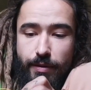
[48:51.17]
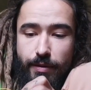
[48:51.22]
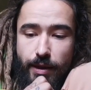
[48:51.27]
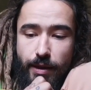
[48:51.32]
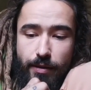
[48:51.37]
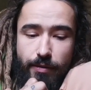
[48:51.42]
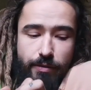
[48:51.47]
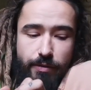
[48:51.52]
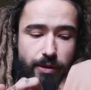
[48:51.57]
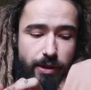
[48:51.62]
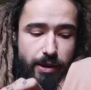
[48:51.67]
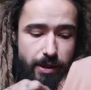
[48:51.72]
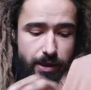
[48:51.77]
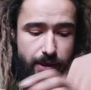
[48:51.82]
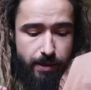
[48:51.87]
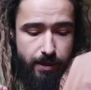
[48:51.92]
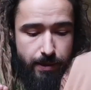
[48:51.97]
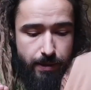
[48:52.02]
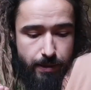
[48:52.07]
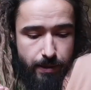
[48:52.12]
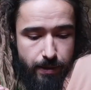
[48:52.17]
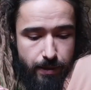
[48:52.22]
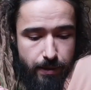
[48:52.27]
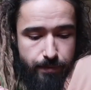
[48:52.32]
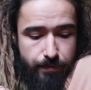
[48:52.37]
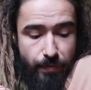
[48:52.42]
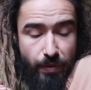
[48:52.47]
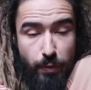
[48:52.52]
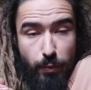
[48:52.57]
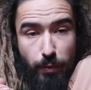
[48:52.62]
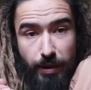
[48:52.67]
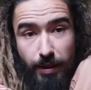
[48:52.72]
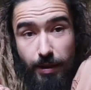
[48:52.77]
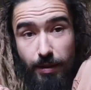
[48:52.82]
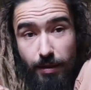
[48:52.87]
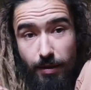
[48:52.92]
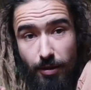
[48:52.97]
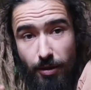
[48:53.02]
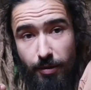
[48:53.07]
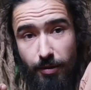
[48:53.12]
we need a lot of room.
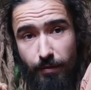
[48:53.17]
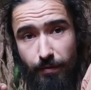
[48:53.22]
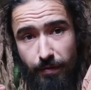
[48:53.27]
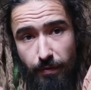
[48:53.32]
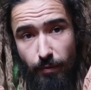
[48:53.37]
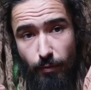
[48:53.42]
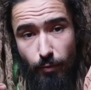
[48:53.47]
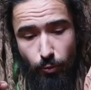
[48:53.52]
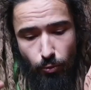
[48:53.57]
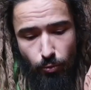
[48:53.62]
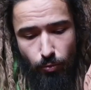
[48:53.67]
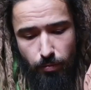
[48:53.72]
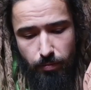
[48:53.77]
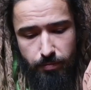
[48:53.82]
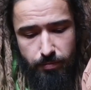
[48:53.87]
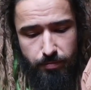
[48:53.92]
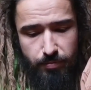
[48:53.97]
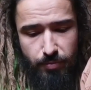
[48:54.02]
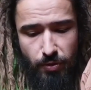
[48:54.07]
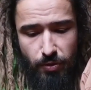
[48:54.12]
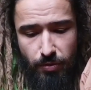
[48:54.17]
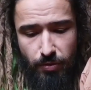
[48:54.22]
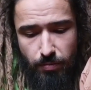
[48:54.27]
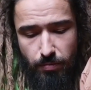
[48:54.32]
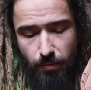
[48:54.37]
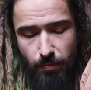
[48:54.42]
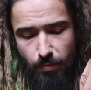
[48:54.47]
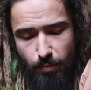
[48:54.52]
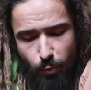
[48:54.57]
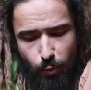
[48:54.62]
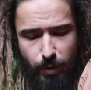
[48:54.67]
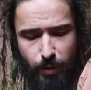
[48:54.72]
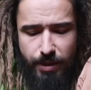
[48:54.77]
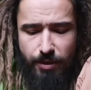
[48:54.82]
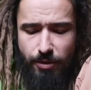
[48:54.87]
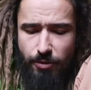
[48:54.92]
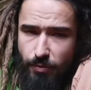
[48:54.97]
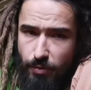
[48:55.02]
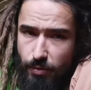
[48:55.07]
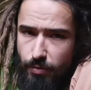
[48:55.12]
We don't necessarily have
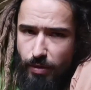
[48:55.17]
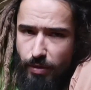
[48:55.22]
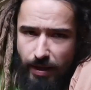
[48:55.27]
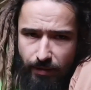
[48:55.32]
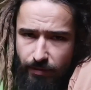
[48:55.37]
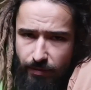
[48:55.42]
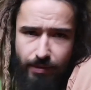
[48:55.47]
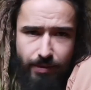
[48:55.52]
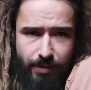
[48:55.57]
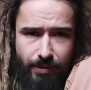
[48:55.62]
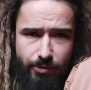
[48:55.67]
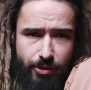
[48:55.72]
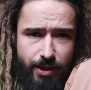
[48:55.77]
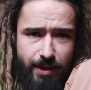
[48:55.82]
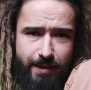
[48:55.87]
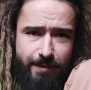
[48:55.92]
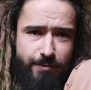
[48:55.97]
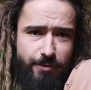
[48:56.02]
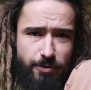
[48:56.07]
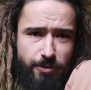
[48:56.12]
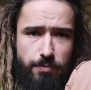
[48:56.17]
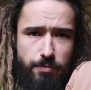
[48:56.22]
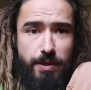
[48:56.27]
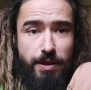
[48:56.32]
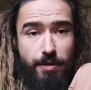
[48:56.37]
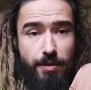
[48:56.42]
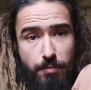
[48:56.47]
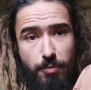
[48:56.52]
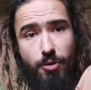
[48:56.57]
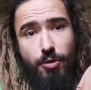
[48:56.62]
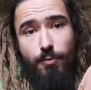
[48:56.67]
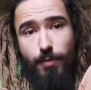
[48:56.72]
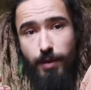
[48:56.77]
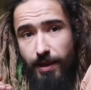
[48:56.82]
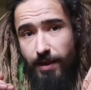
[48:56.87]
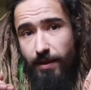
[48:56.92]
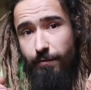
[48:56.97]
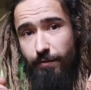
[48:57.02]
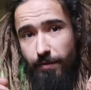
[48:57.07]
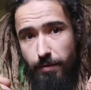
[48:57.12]
to, but the more we have, the better.
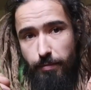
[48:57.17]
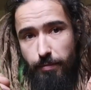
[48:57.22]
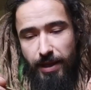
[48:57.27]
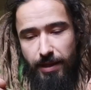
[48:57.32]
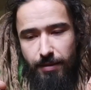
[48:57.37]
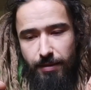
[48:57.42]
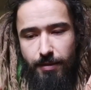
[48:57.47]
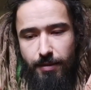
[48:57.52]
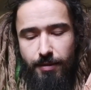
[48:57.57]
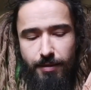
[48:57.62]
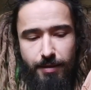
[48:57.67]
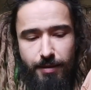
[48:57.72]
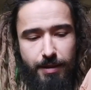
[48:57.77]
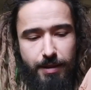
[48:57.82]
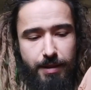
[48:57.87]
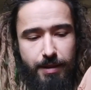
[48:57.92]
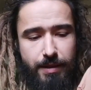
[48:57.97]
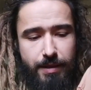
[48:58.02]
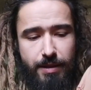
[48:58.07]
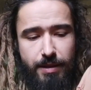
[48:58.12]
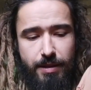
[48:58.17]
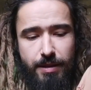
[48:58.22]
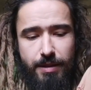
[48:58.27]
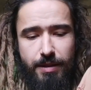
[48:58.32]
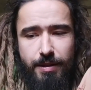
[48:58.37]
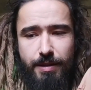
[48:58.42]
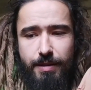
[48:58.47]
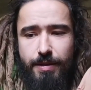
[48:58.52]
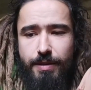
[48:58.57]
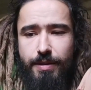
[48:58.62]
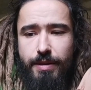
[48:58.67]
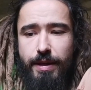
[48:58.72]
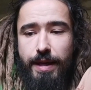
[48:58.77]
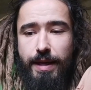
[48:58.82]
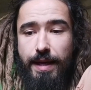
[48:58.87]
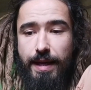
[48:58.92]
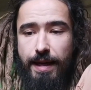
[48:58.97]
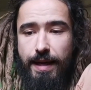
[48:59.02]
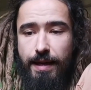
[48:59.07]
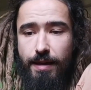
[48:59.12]
And
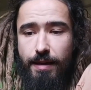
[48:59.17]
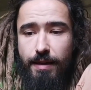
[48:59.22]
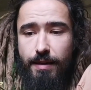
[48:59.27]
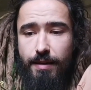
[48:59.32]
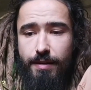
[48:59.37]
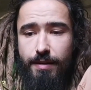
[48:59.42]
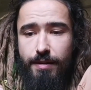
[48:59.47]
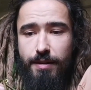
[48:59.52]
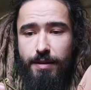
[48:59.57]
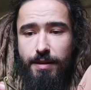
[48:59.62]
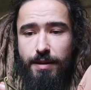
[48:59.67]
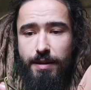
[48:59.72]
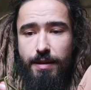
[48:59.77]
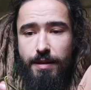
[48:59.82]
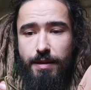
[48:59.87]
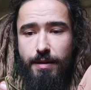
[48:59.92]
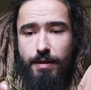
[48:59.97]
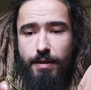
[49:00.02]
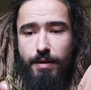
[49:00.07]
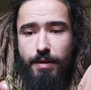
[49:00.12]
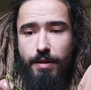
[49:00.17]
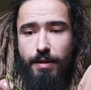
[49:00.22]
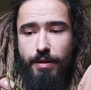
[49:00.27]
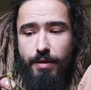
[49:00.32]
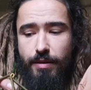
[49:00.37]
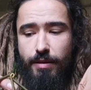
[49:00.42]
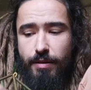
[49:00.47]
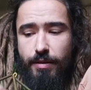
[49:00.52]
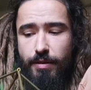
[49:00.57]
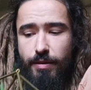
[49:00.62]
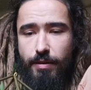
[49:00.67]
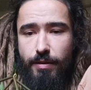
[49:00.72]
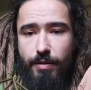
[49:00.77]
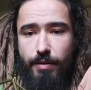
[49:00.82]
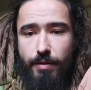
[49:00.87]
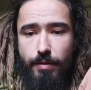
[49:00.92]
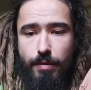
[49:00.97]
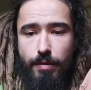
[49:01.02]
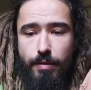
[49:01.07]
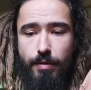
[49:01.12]
the ground,
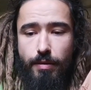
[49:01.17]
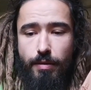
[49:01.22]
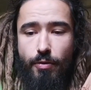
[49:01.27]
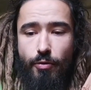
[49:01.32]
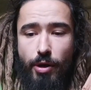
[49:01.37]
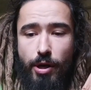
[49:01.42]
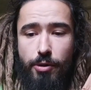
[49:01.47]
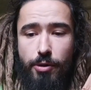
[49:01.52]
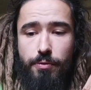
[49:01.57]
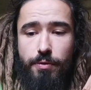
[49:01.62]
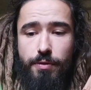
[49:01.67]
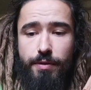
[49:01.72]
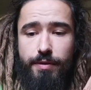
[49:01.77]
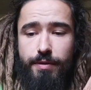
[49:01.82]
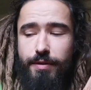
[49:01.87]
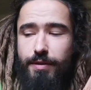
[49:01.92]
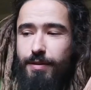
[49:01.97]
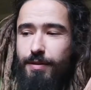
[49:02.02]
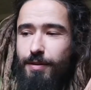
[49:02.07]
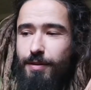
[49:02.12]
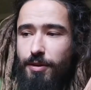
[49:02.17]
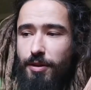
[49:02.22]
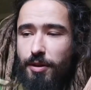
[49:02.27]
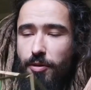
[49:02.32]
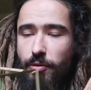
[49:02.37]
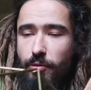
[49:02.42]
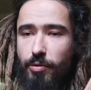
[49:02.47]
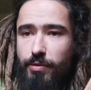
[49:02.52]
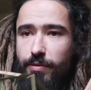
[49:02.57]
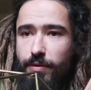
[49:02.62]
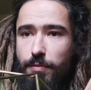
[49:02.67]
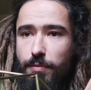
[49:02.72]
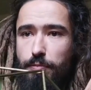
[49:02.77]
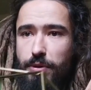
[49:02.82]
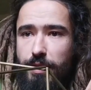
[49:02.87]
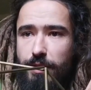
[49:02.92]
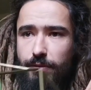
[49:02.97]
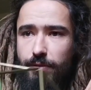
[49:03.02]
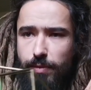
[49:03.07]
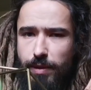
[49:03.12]
you know, is the place where everyone
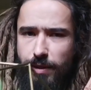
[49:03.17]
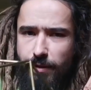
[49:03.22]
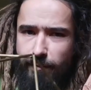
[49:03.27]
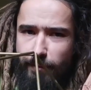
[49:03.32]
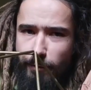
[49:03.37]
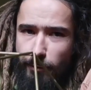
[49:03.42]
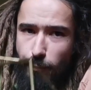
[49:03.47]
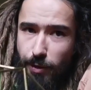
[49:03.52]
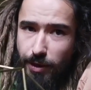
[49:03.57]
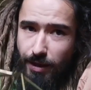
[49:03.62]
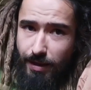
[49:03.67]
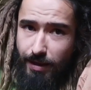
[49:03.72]
gathers. So if